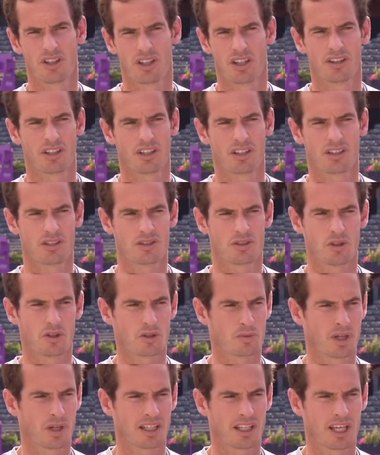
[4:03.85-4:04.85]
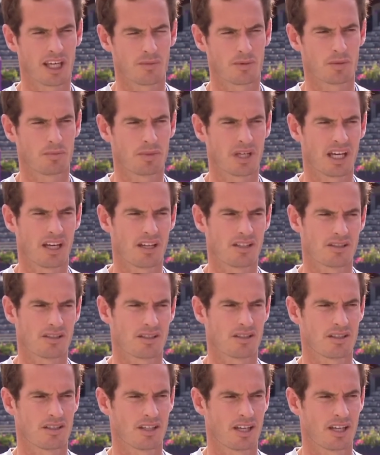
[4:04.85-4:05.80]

I think it suits my game the best.